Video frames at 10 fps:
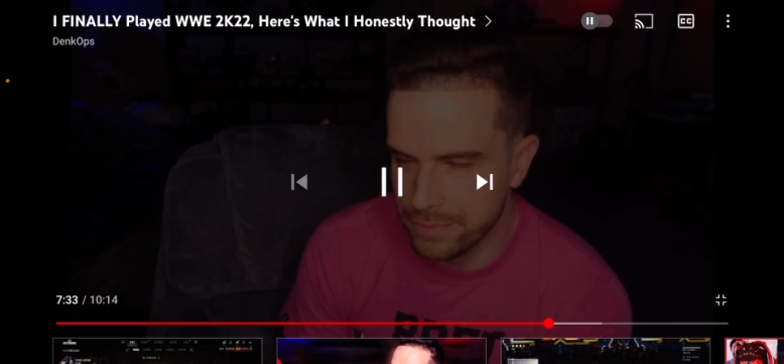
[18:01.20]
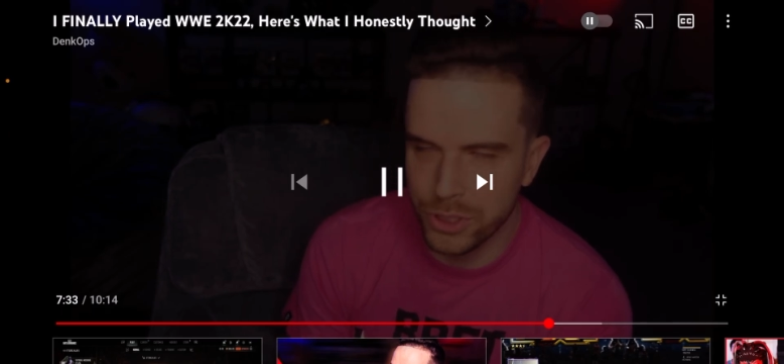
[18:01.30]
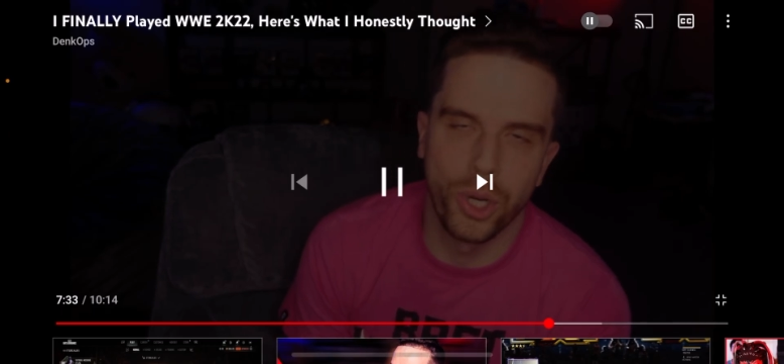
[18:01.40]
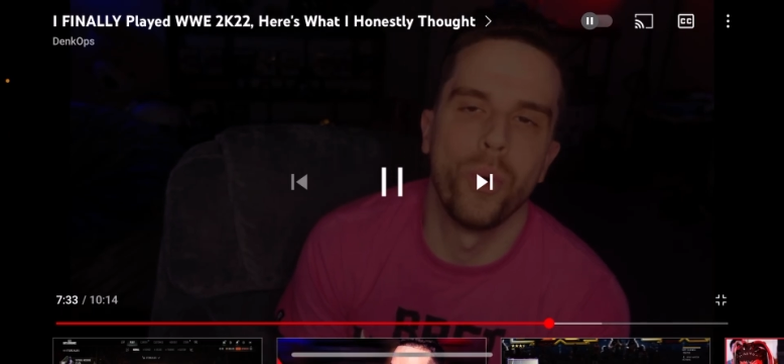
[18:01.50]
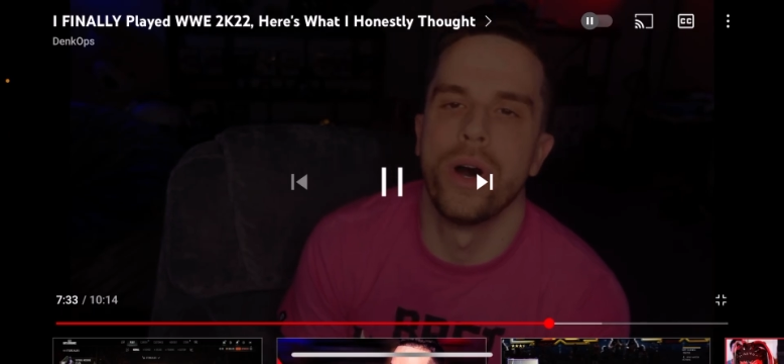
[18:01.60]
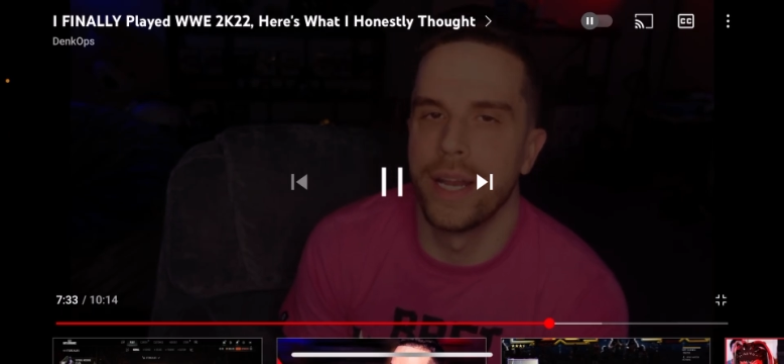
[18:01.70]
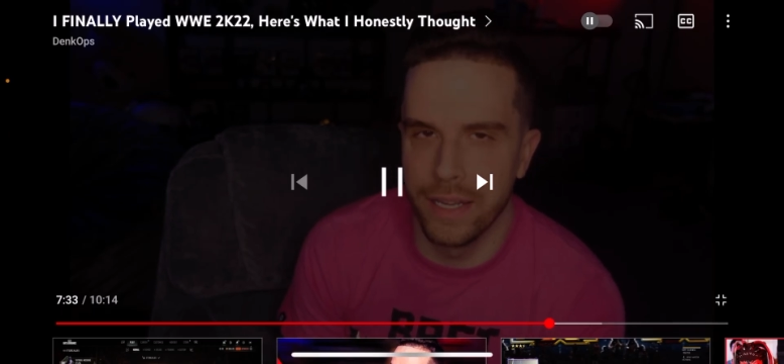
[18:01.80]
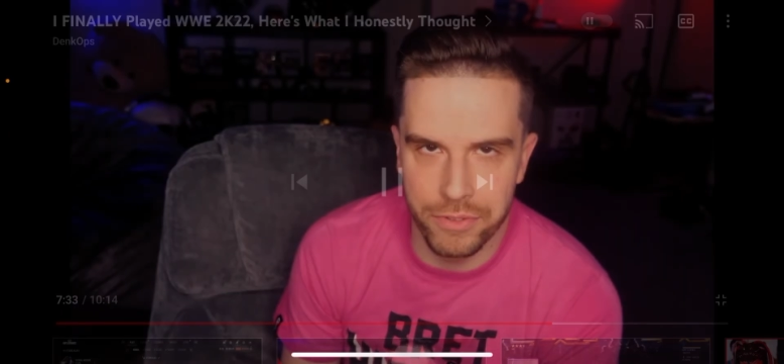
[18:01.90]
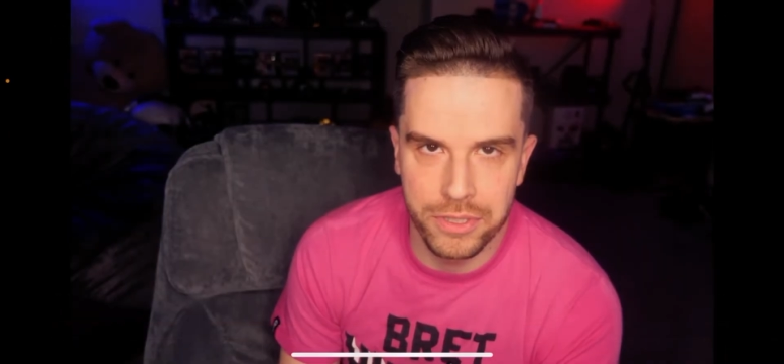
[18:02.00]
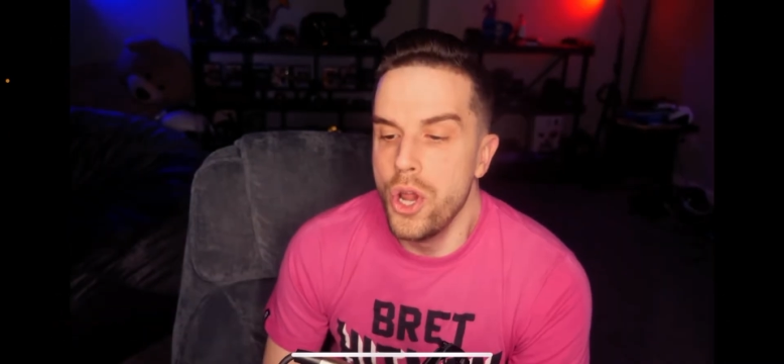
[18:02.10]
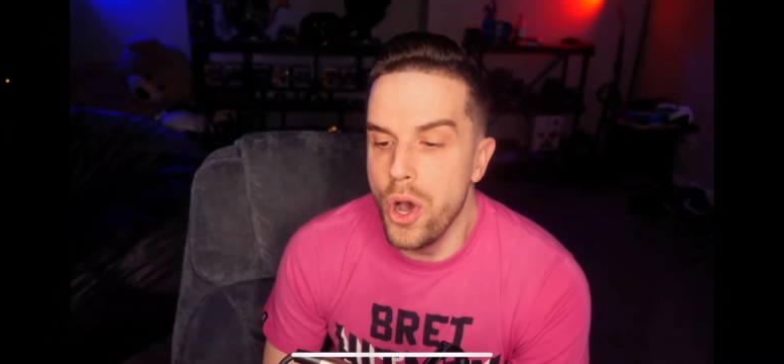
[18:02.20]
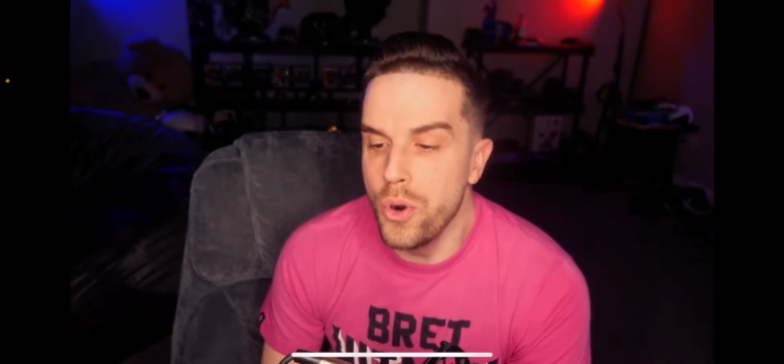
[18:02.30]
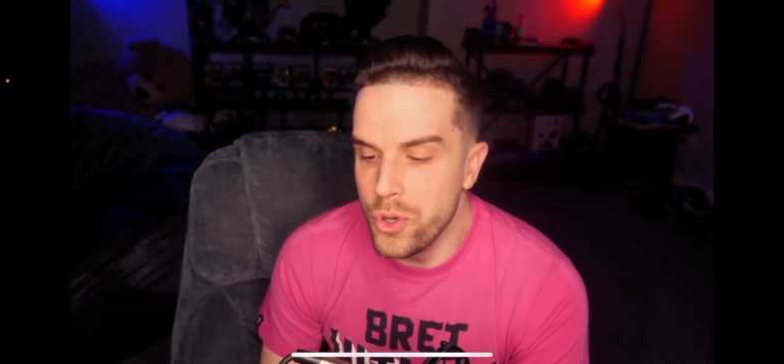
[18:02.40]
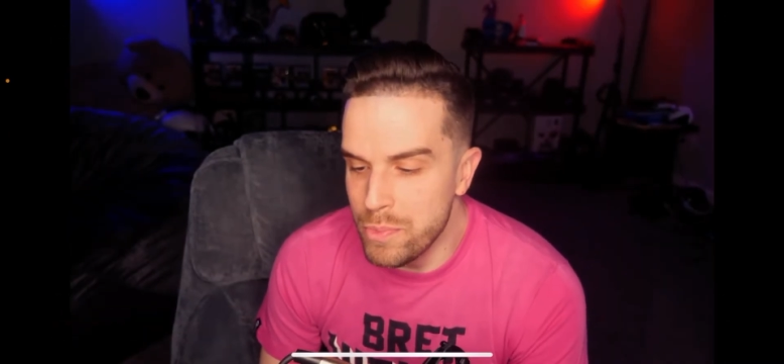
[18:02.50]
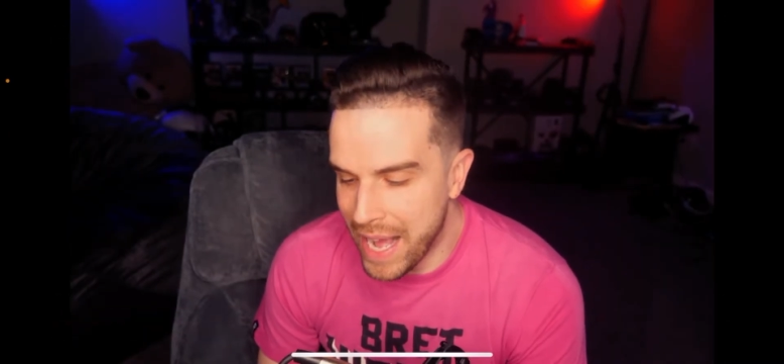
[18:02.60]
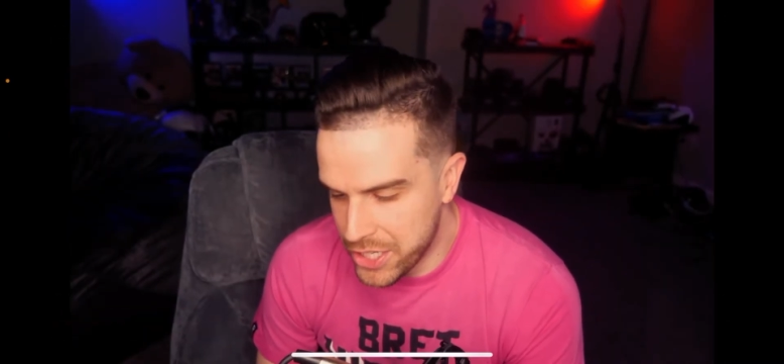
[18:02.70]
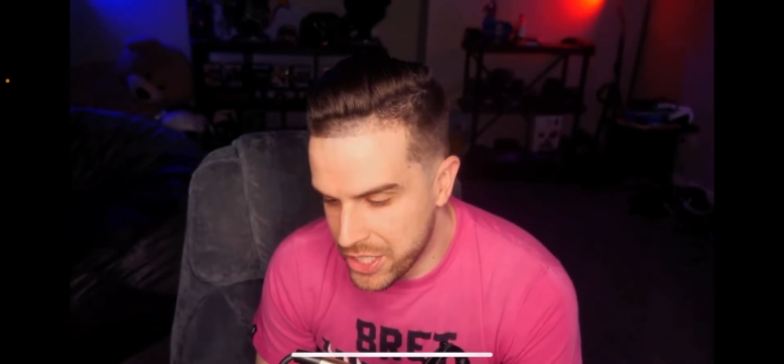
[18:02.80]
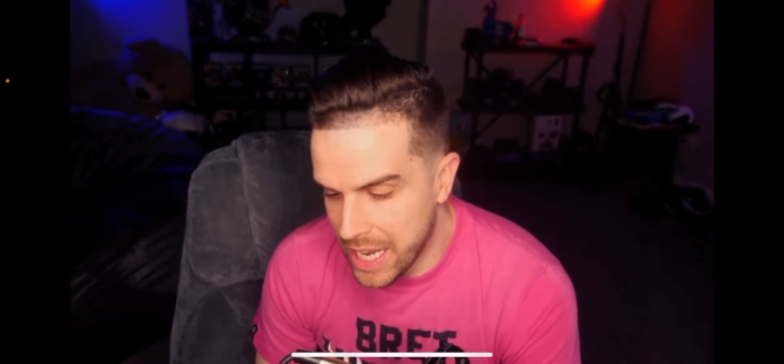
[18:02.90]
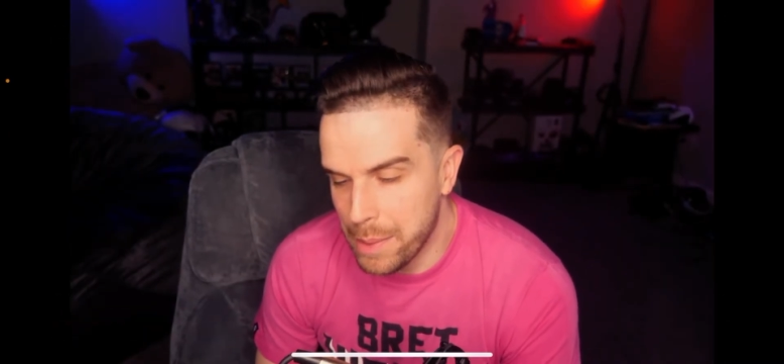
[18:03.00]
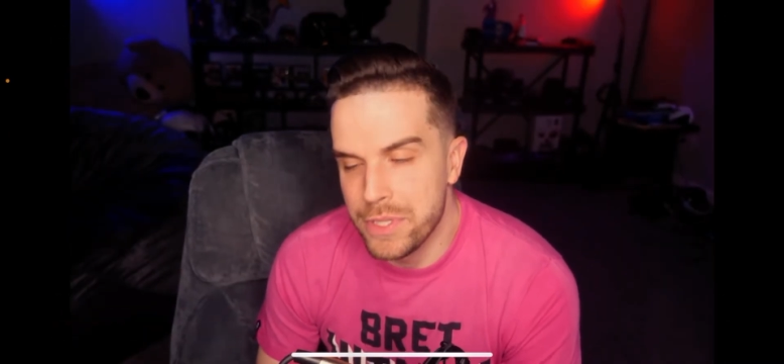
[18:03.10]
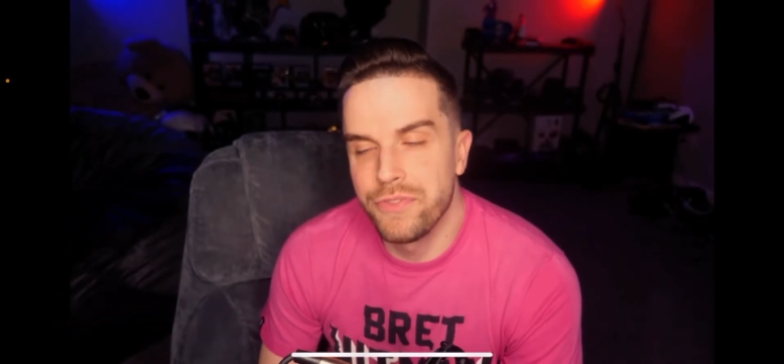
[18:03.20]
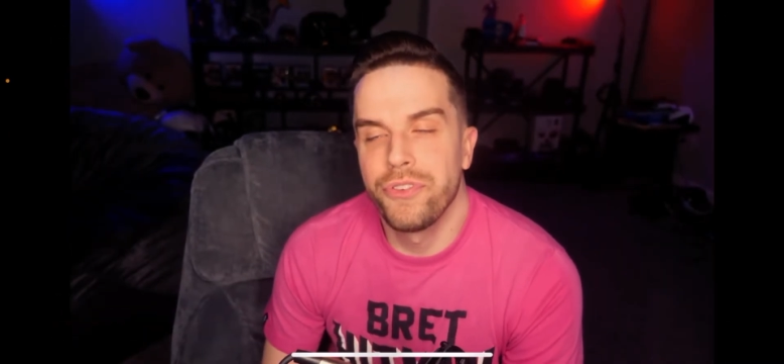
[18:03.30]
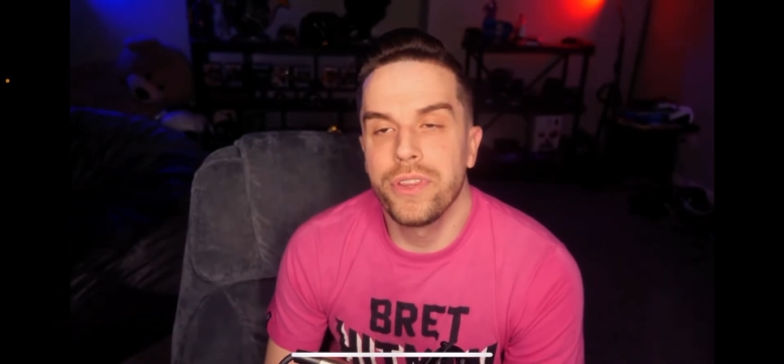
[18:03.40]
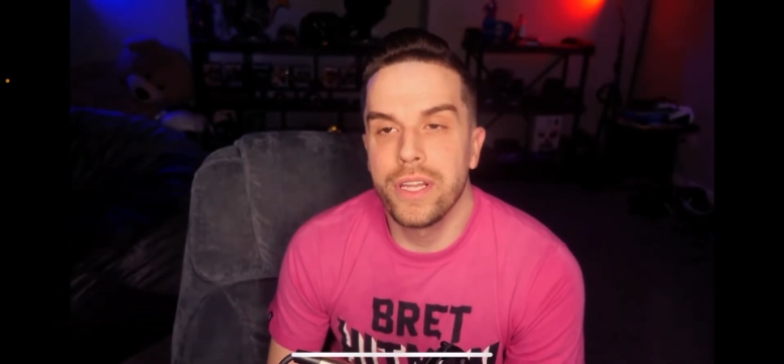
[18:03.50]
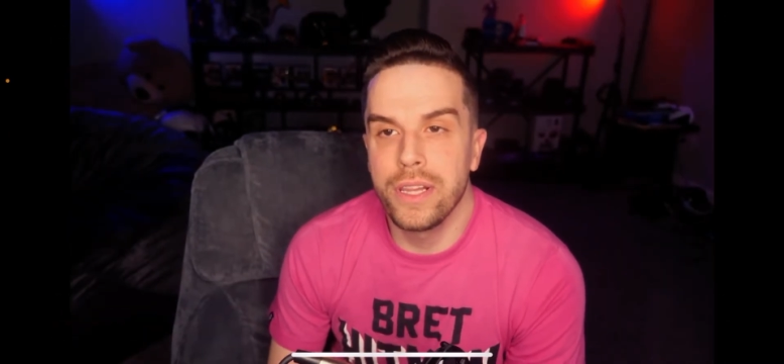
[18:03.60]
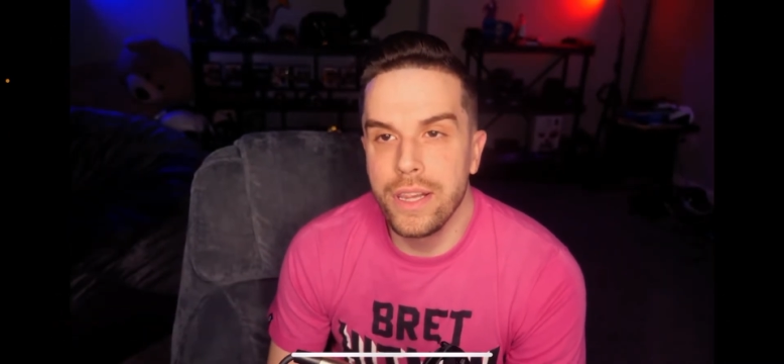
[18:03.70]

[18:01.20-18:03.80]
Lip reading: So whatever. No new match types for the...